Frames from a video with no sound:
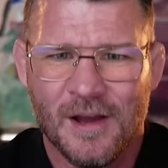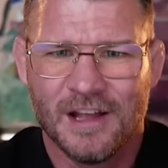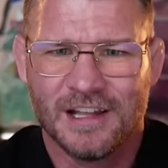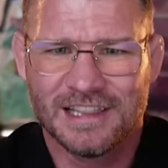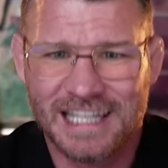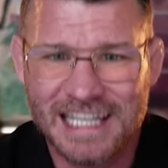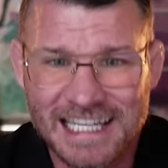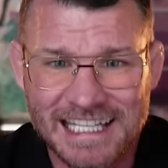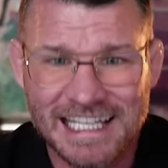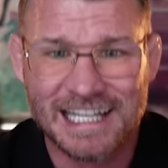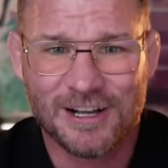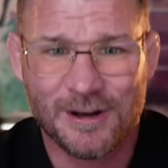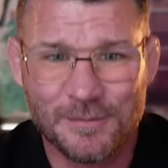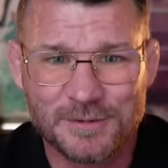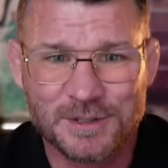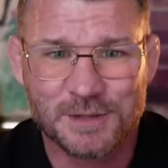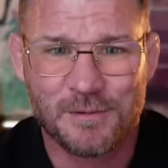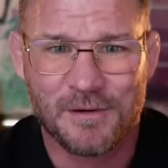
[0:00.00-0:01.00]
leading up
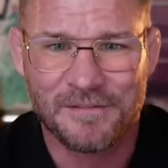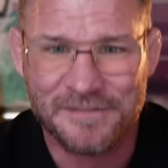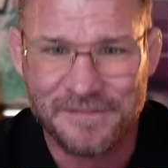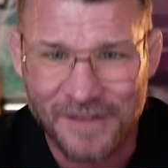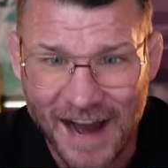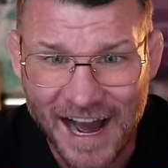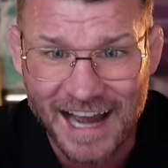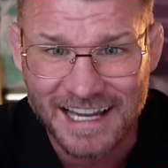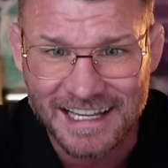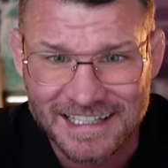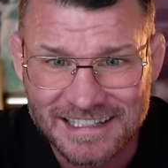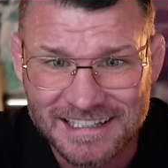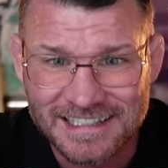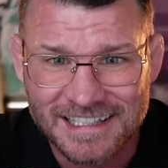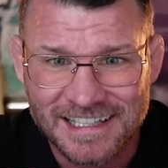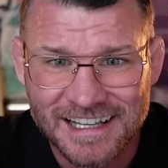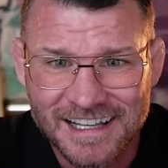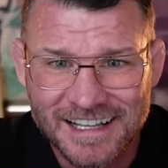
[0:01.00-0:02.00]
to a fight,
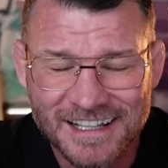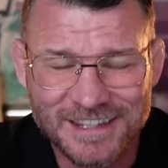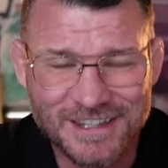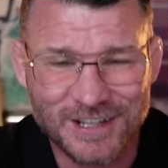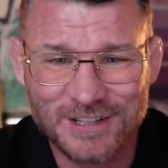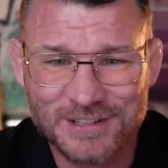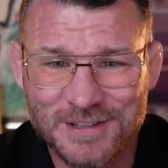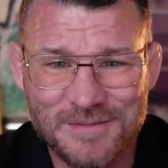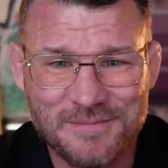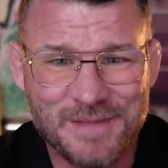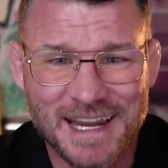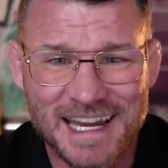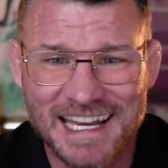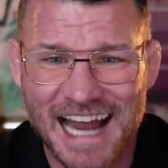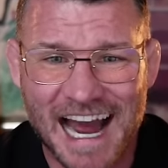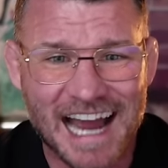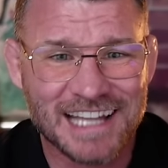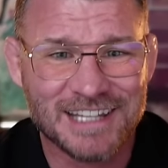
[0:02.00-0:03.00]
doesn't mean
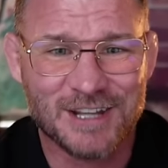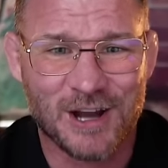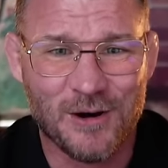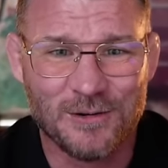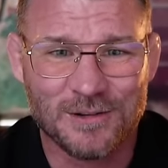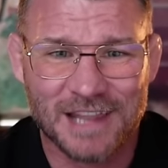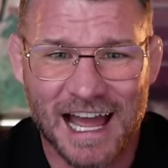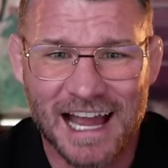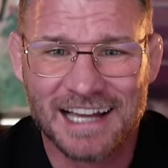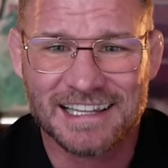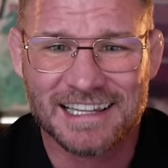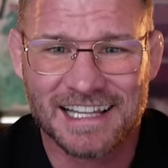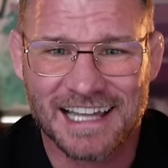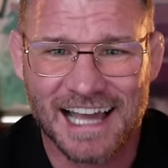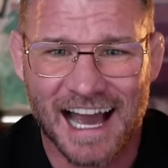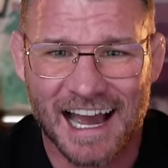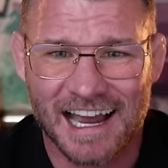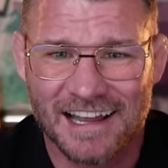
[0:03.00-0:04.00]
I don't like the
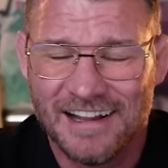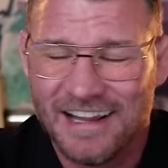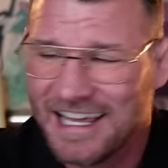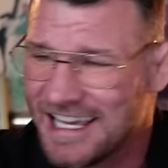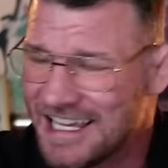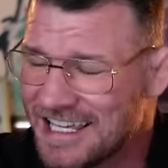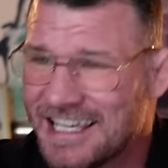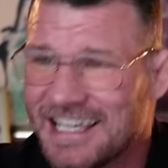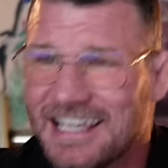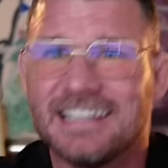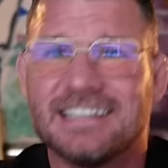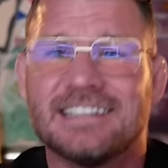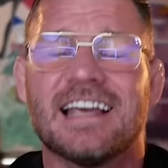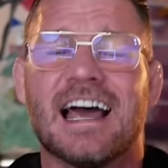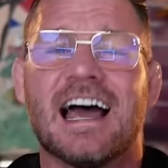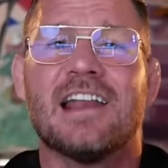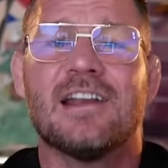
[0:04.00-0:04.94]
guy. He is an